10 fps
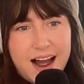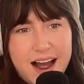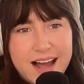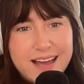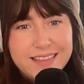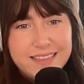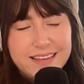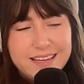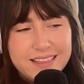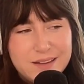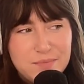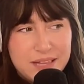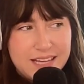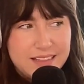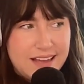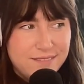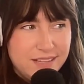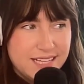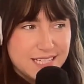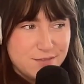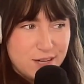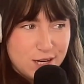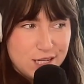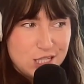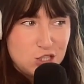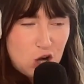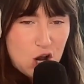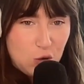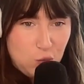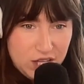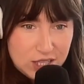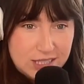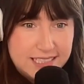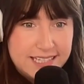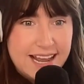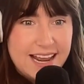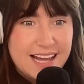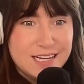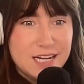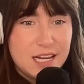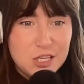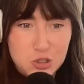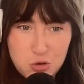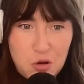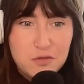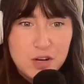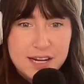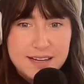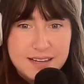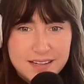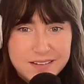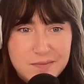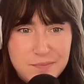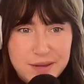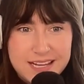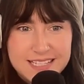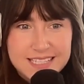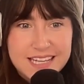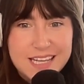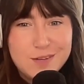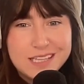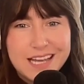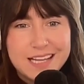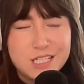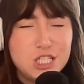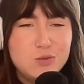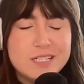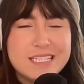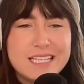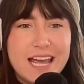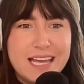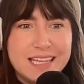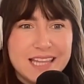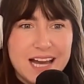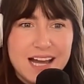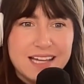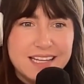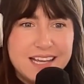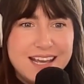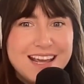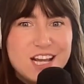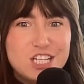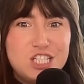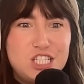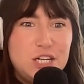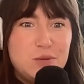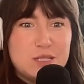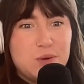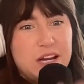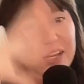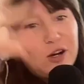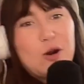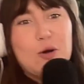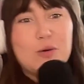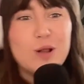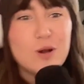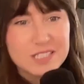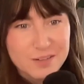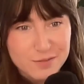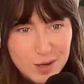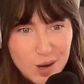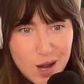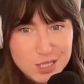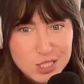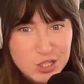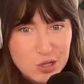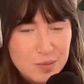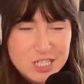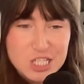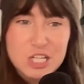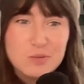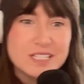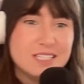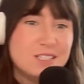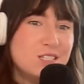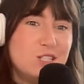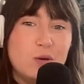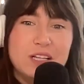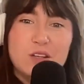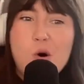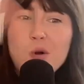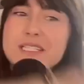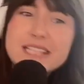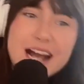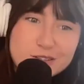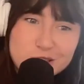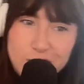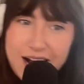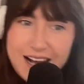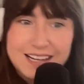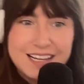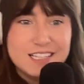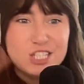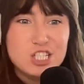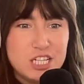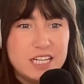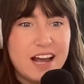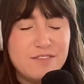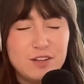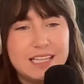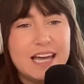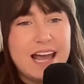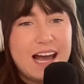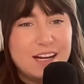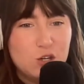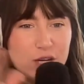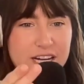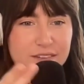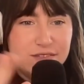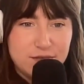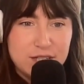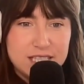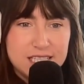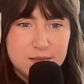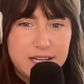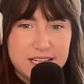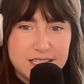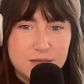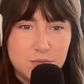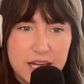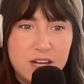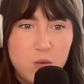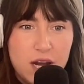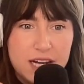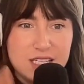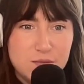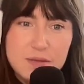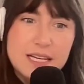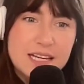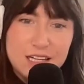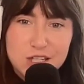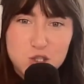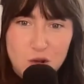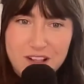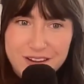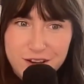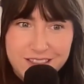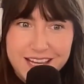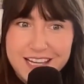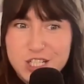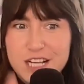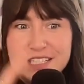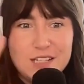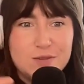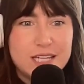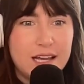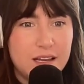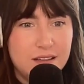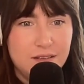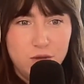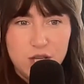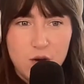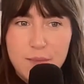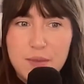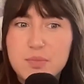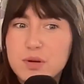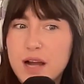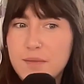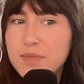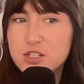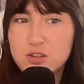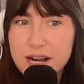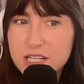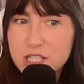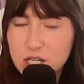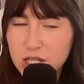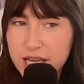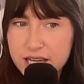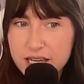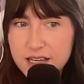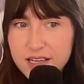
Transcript: I think that Blake Lively is very strong-willed and a control freak, because even like she was saying that she was bringing her own clothes in for costume, and she was doing the whole soundtrack, and I feel like they had creative differences because Blake wanted to be in control of everything, and Justin was like, yo, I'm the director. Like,